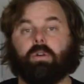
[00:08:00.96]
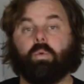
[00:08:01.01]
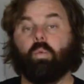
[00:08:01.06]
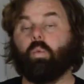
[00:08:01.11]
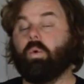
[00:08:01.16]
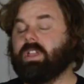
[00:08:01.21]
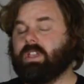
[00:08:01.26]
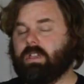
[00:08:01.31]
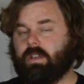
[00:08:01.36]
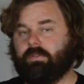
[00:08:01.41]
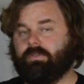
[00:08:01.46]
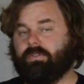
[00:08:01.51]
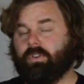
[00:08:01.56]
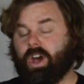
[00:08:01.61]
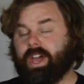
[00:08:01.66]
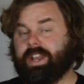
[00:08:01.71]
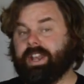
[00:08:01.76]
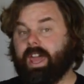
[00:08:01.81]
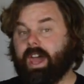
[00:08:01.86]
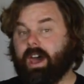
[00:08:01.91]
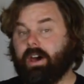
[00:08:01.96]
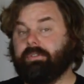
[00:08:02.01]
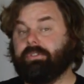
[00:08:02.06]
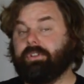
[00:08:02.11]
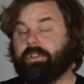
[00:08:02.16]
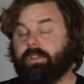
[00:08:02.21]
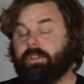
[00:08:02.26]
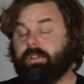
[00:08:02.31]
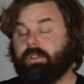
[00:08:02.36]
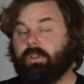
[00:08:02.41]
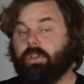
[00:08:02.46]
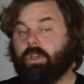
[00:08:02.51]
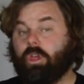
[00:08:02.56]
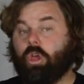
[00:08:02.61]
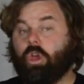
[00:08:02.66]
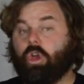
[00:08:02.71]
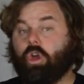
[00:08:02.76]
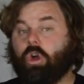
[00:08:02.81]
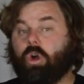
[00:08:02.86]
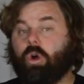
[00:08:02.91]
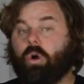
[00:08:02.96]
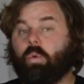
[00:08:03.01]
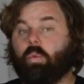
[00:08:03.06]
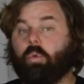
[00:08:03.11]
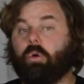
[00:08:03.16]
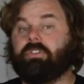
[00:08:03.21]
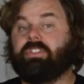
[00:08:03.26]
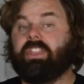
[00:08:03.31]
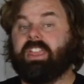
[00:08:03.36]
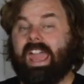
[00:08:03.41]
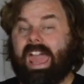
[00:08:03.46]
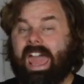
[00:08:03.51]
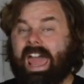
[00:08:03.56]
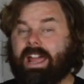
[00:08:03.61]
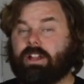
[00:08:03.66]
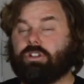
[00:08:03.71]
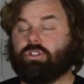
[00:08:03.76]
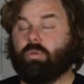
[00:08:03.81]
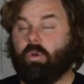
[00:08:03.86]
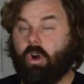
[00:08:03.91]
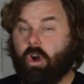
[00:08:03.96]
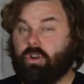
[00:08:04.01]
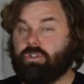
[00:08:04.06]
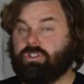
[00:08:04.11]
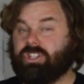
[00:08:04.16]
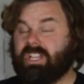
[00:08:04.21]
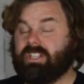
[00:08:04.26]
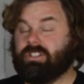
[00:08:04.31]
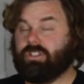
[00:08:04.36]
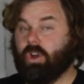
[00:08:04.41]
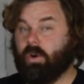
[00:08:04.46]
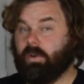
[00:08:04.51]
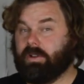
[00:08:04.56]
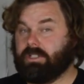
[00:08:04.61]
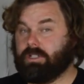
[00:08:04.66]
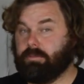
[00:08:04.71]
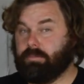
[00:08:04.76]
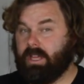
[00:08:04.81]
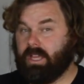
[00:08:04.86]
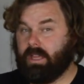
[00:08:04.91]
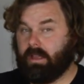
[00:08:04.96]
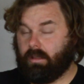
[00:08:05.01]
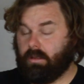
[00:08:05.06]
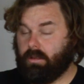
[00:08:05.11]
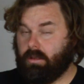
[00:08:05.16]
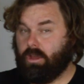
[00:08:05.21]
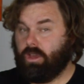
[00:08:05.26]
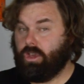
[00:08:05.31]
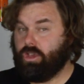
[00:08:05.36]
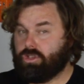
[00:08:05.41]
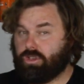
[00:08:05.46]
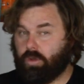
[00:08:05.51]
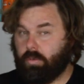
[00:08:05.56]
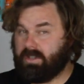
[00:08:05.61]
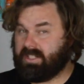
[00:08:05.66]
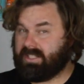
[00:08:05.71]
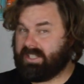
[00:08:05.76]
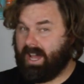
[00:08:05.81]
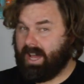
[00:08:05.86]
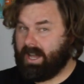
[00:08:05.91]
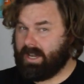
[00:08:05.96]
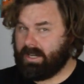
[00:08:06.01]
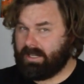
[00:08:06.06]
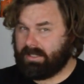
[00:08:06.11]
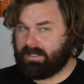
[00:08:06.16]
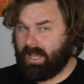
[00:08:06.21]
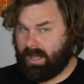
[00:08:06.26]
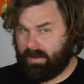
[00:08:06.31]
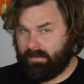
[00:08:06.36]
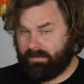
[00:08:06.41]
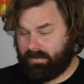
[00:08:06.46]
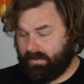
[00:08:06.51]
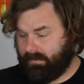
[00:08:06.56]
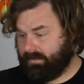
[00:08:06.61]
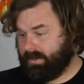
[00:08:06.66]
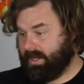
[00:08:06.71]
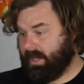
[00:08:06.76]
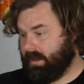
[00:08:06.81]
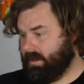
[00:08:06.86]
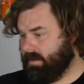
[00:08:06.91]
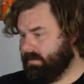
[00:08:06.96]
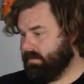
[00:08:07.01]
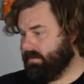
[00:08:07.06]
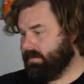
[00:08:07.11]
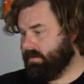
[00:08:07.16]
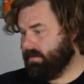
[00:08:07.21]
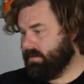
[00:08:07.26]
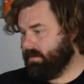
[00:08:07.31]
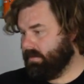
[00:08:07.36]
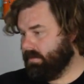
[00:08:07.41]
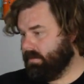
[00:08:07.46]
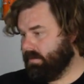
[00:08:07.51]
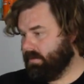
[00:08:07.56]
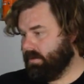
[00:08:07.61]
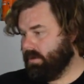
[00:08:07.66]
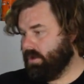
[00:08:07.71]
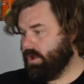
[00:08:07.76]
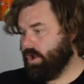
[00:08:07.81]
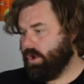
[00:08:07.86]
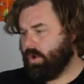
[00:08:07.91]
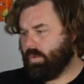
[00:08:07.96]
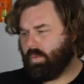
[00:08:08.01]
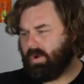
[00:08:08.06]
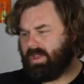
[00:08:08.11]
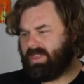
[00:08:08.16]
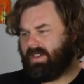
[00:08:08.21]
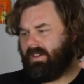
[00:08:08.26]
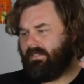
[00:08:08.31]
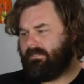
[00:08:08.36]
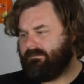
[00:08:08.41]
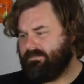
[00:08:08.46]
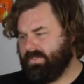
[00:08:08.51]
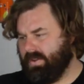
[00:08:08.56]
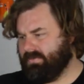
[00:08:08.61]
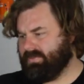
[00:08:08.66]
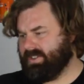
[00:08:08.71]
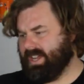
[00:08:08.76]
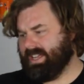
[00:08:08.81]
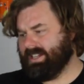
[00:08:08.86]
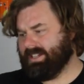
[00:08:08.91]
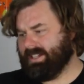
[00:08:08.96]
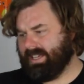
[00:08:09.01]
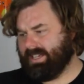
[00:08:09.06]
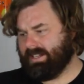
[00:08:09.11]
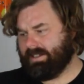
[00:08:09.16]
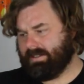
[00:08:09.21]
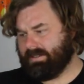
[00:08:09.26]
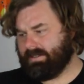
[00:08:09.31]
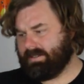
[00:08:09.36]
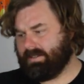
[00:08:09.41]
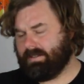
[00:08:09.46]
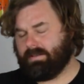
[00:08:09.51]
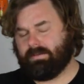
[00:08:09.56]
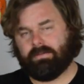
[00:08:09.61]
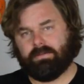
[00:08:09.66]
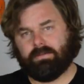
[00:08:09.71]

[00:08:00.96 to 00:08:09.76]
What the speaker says: we can find out what the actual OG is going to be. So we started at 1050 with 15 litres